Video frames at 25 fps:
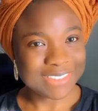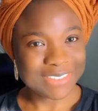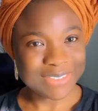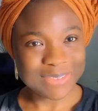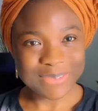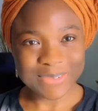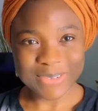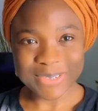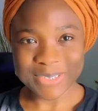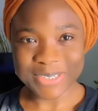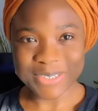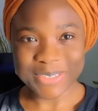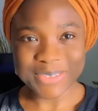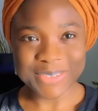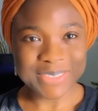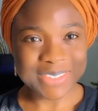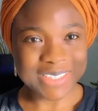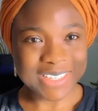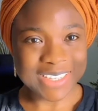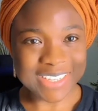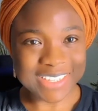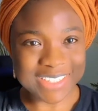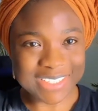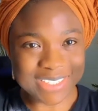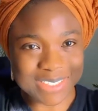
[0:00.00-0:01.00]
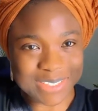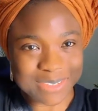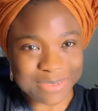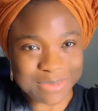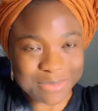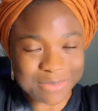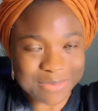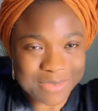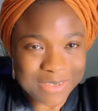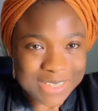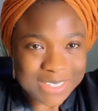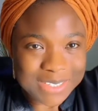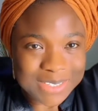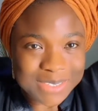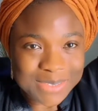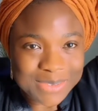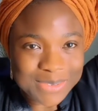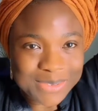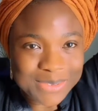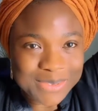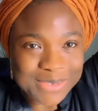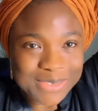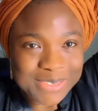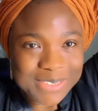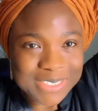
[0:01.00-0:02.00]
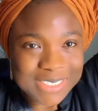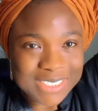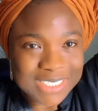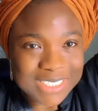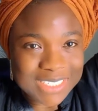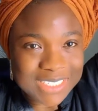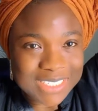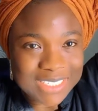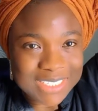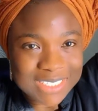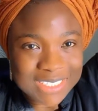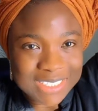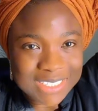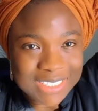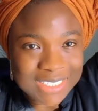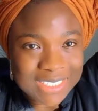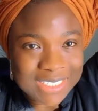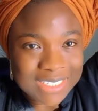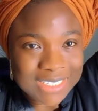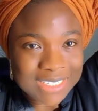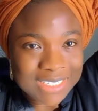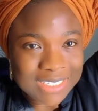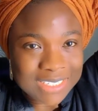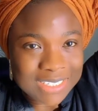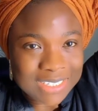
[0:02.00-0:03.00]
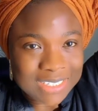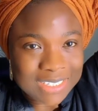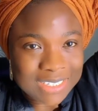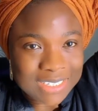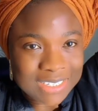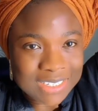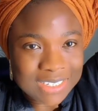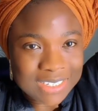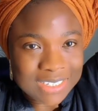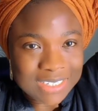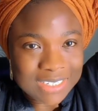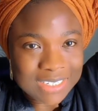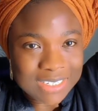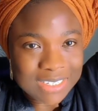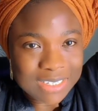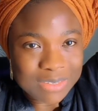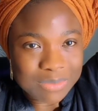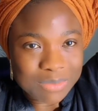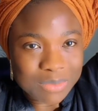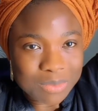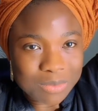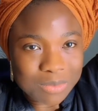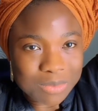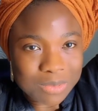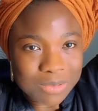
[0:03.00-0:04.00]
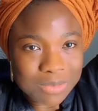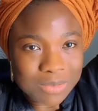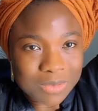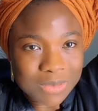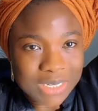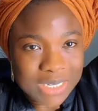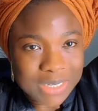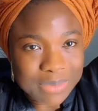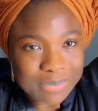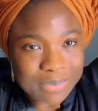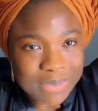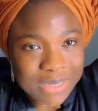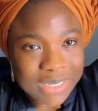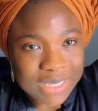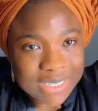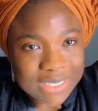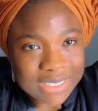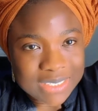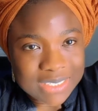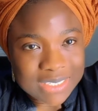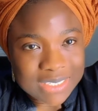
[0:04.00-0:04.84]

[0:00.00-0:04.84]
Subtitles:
What do you think? So far so good. Let me pull a bit.